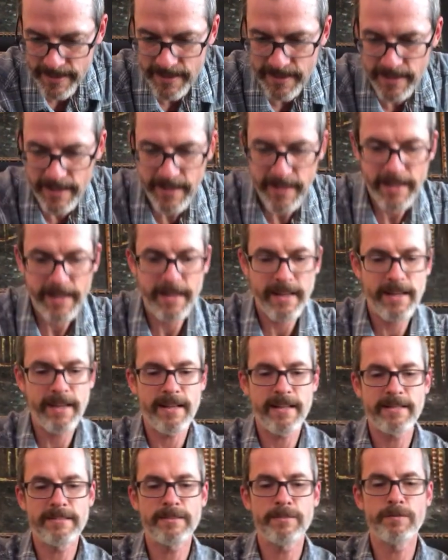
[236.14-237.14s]

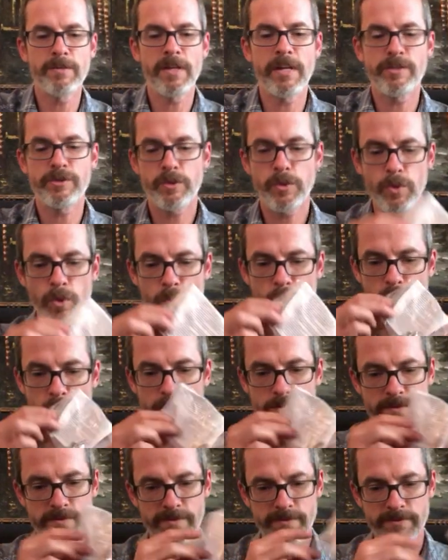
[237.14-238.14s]
A tool
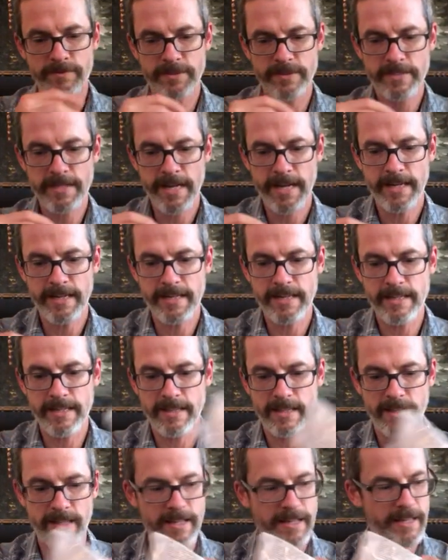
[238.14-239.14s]
for tightening
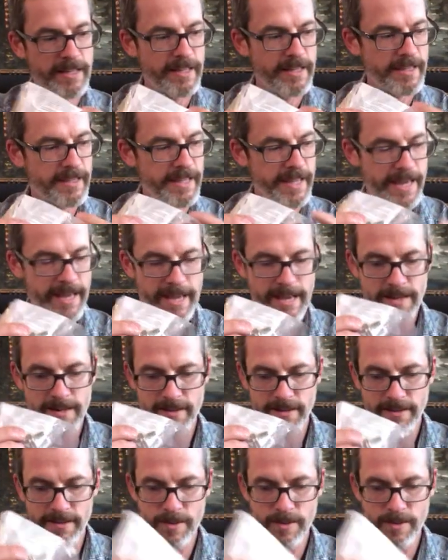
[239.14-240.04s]
the head on the